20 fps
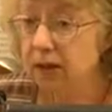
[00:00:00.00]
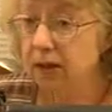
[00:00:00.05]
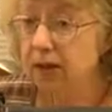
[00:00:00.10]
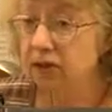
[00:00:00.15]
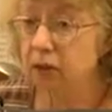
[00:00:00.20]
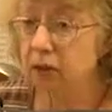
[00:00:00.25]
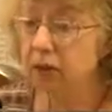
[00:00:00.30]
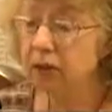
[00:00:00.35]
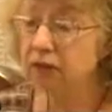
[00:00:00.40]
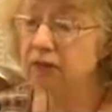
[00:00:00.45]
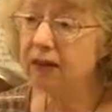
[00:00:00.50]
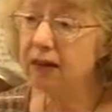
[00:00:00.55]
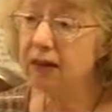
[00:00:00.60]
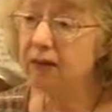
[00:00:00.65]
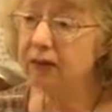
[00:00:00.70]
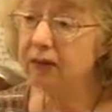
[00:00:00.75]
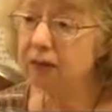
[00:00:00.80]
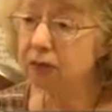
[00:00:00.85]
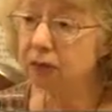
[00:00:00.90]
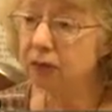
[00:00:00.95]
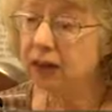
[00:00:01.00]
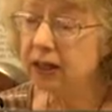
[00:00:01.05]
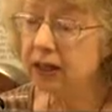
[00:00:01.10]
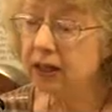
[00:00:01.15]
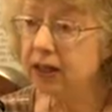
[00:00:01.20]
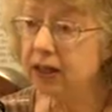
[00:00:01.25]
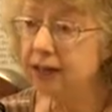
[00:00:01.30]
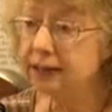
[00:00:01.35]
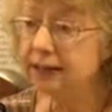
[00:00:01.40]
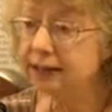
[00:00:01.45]
So we found
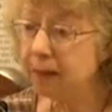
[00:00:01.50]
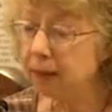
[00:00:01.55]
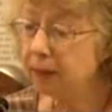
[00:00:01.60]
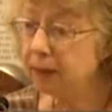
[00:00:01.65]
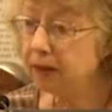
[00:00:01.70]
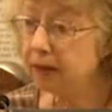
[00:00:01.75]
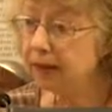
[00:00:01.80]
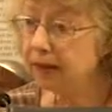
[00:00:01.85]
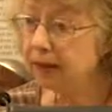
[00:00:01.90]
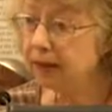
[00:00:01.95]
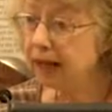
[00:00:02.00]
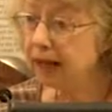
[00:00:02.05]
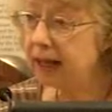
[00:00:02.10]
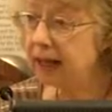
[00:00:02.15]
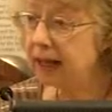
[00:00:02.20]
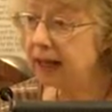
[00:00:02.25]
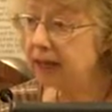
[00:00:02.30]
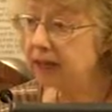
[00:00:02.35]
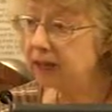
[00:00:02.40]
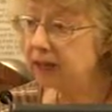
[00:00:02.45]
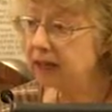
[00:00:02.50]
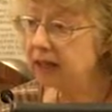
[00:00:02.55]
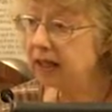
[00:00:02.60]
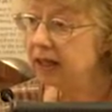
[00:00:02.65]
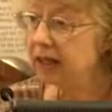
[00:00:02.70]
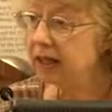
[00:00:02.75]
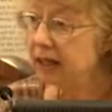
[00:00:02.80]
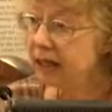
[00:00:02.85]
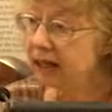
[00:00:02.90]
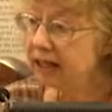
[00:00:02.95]
3 separated calves
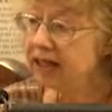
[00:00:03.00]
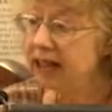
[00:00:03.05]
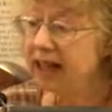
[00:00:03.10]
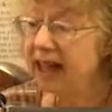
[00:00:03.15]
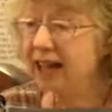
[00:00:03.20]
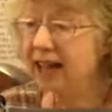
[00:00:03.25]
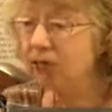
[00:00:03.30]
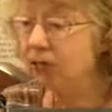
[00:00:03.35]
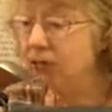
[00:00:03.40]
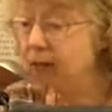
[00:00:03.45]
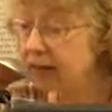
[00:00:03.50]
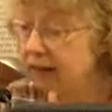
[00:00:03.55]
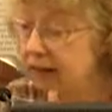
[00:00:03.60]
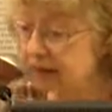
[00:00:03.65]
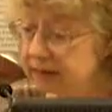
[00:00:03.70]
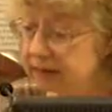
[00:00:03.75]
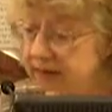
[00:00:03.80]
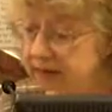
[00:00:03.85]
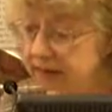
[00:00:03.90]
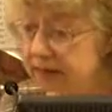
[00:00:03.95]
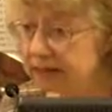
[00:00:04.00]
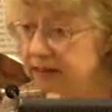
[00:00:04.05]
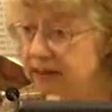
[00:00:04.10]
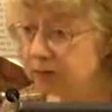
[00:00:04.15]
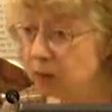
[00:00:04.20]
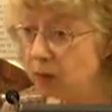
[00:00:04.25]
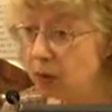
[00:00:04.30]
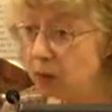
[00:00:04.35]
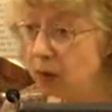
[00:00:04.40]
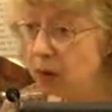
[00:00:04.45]
in a relatively
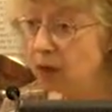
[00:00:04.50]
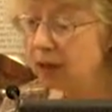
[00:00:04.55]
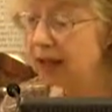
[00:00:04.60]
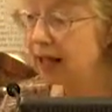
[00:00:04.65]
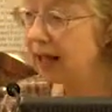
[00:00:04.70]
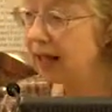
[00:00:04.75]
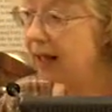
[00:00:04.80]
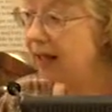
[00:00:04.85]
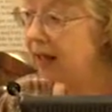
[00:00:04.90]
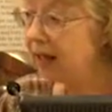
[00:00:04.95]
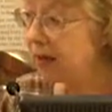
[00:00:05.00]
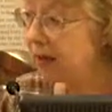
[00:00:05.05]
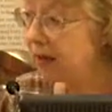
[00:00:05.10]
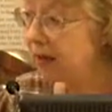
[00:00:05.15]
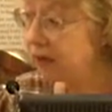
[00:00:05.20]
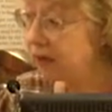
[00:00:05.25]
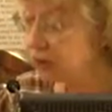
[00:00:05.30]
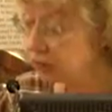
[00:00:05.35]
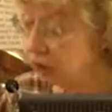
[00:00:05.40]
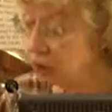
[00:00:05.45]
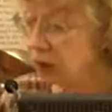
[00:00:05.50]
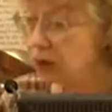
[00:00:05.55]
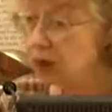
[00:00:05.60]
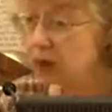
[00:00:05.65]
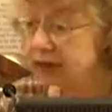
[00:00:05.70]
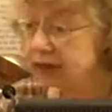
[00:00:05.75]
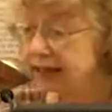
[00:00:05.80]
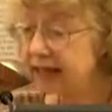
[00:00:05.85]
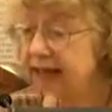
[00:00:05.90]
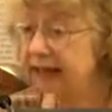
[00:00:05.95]
small
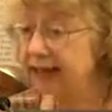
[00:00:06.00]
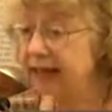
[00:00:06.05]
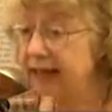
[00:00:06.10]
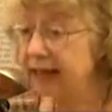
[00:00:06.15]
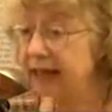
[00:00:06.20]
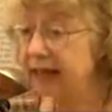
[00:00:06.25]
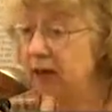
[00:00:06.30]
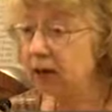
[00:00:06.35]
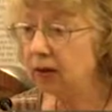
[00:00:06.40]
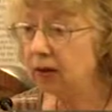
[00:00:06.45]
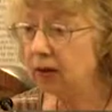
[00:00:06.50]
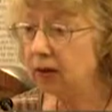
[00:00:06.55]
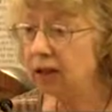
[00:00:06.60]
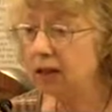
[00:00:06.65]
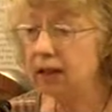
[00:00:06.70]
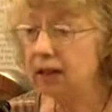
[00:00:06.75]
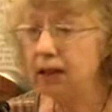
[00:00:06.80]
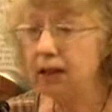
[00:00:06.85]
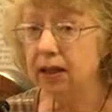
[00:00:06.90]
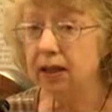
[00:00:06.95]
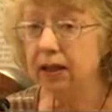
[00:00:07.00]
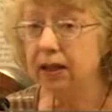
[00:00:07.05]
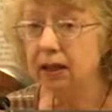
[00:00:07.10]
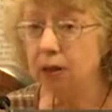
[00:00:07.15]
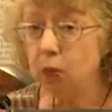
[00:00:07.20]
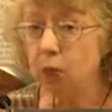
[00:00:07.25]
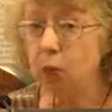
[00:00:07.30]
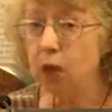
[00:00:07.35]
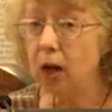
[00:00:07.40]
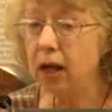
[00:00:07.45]
sonar testing area
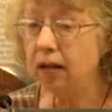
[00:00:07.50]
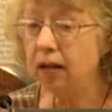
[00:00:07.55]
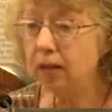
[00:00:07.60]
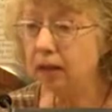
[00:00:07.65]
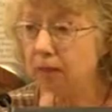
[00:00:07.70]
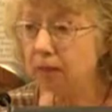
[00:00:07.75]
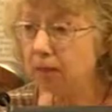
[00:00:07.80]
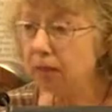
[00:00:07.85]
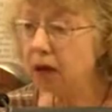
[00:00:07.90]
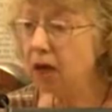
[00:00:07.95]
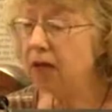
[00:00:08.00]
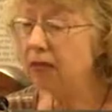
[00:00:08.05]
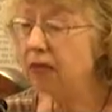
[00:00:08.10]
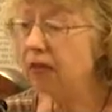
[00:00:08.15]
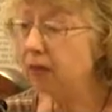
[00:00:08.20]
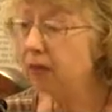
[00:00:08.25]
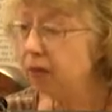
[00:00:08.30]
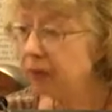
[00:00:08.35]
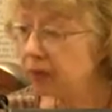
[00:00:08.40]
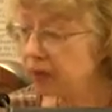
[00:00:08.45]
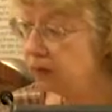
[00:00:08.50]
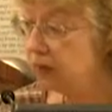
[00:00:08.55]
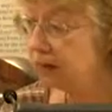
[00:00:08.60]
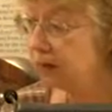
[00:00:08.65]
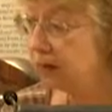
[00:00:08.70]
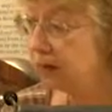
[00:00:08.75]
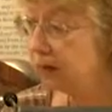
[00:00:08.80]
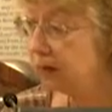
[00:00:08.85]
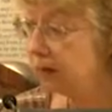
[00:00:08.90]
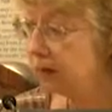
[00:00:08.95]
in a 1 month
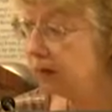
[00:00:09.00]
period.